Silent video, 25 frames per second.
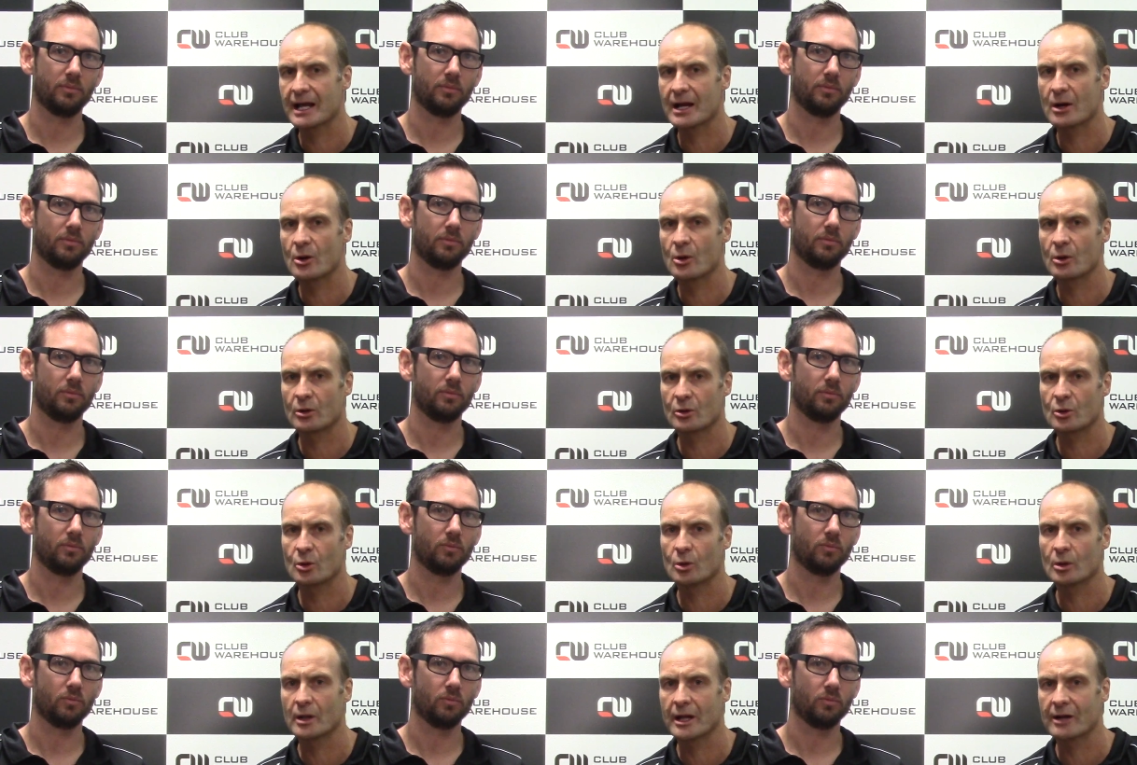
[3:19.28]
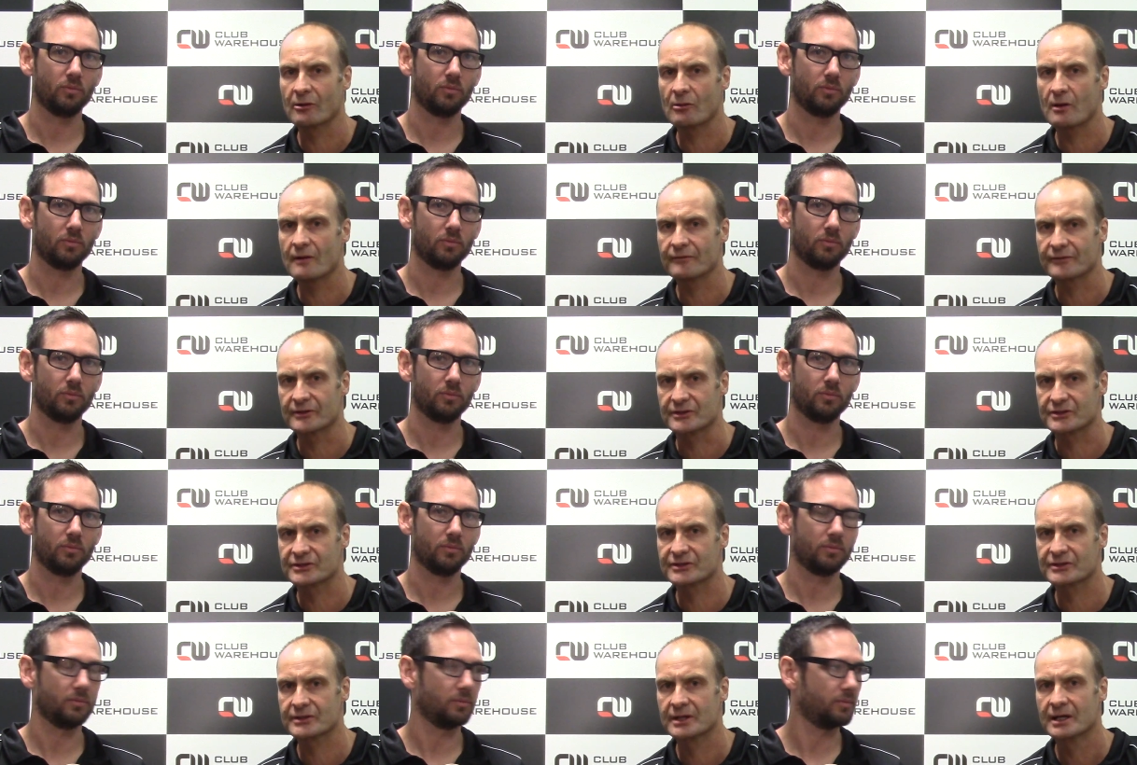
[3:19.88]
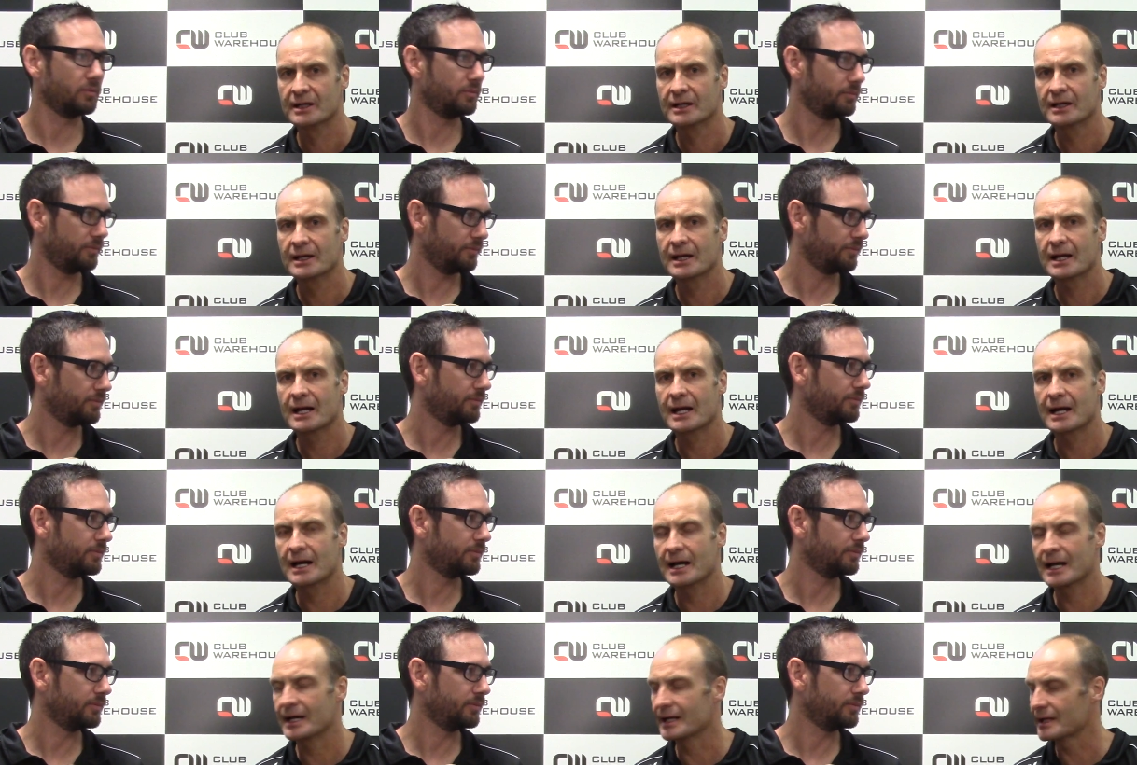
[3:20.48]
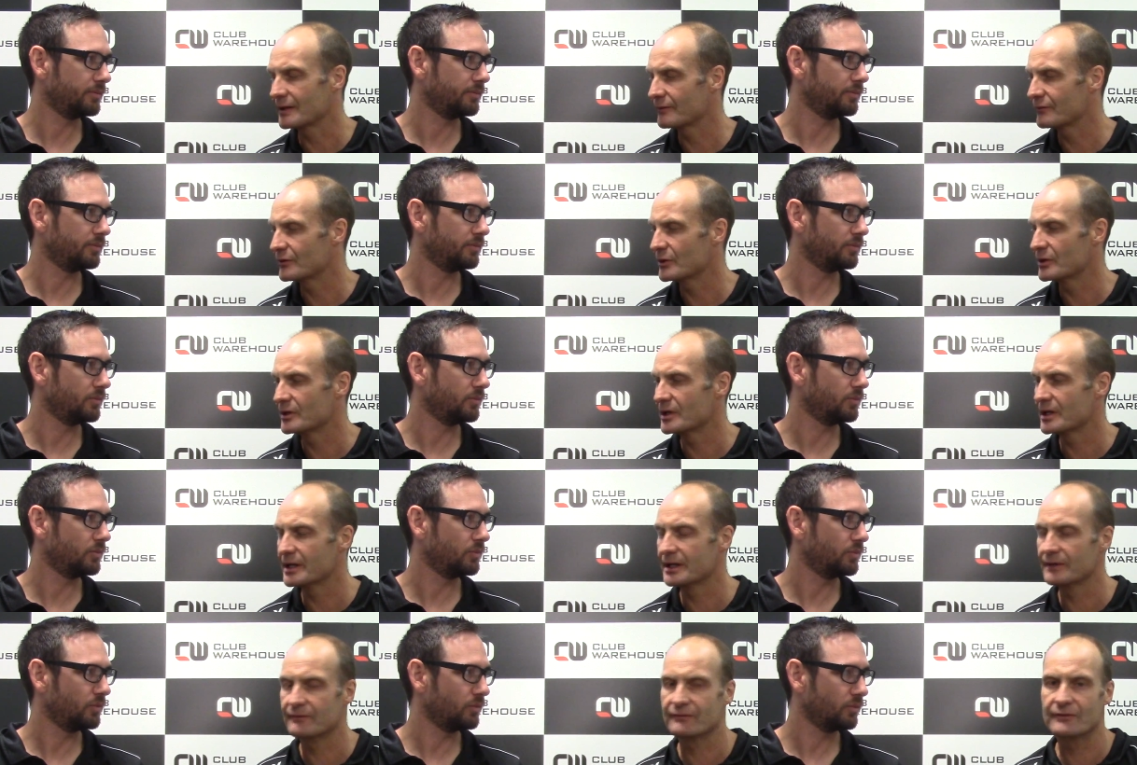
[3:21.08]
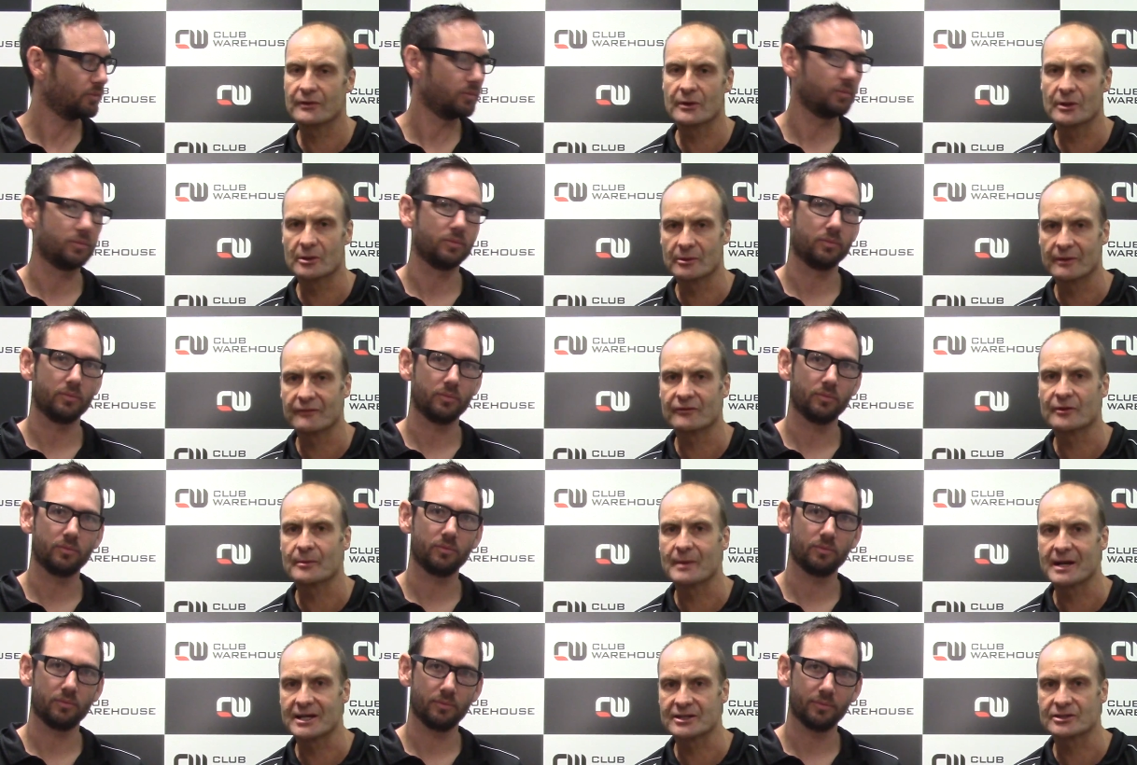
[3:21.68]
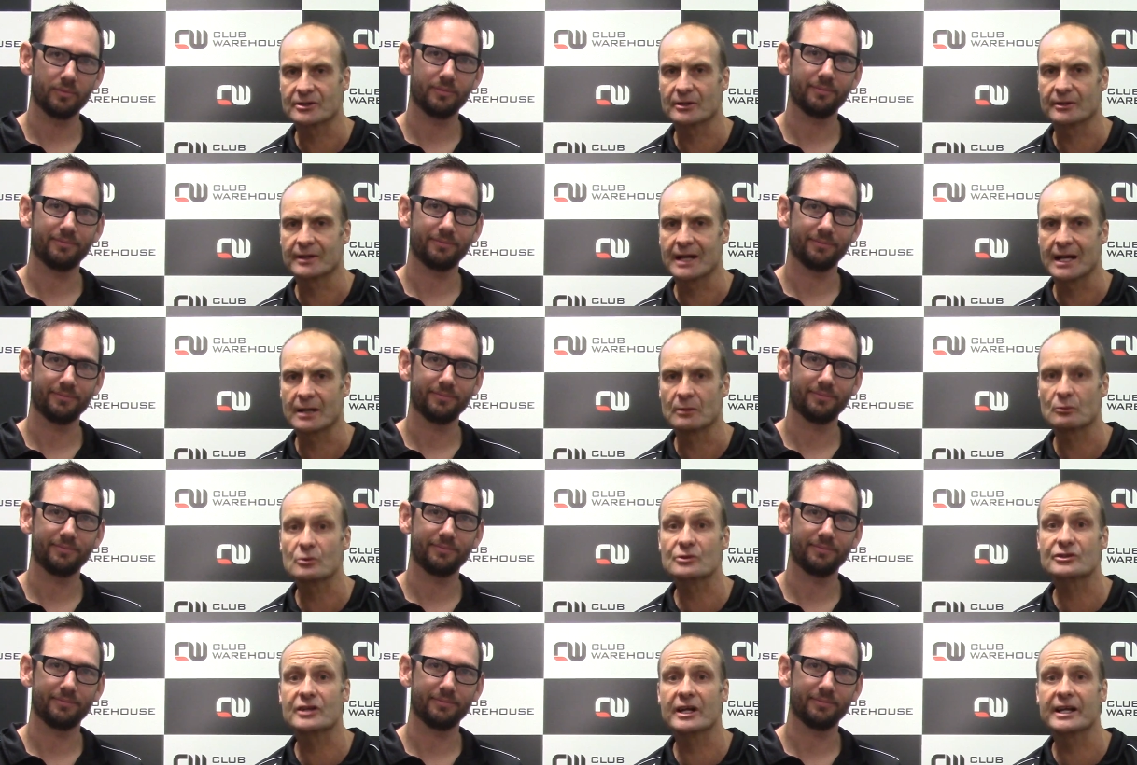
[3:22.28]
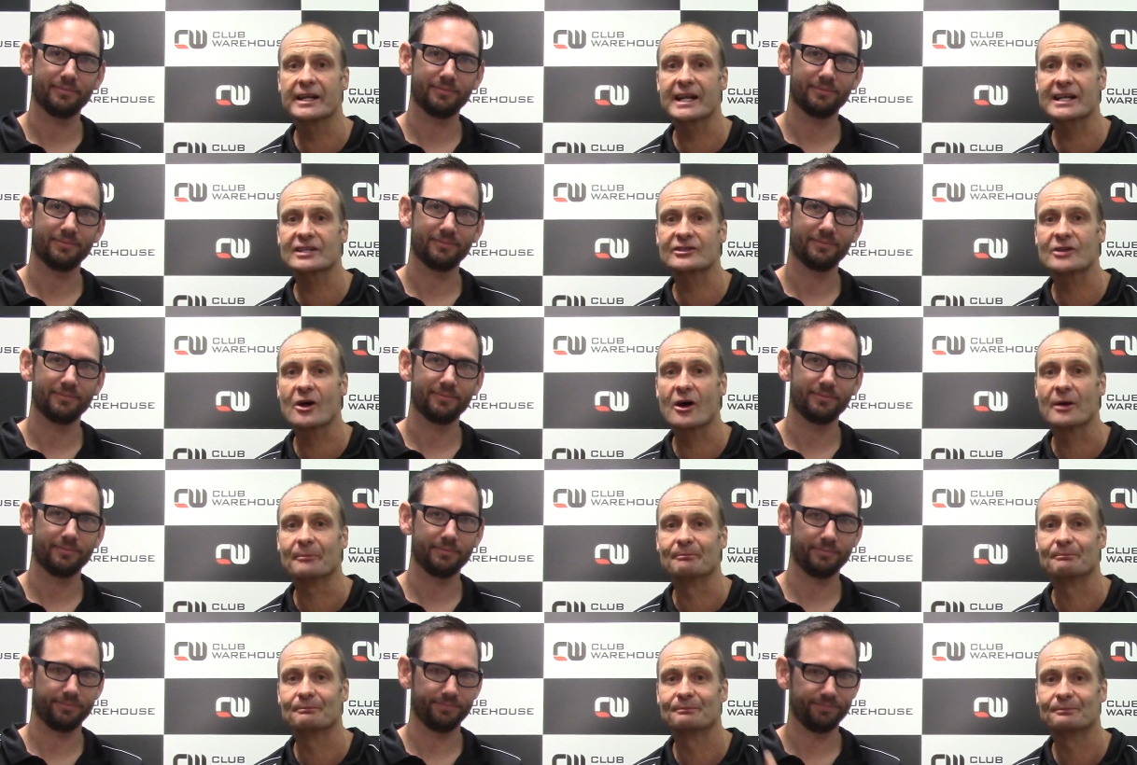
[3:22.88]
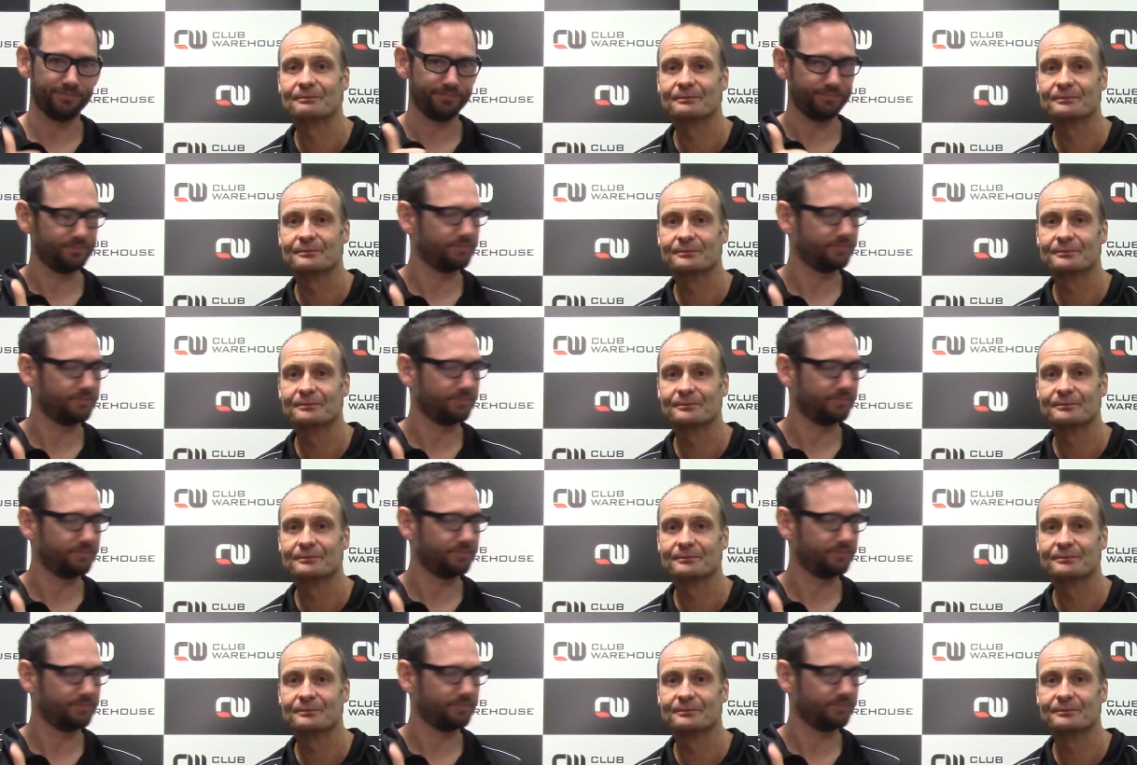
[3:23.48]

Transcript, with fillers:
Speaker 1: or call our office uh, if you need further information on that. We'll see you next time.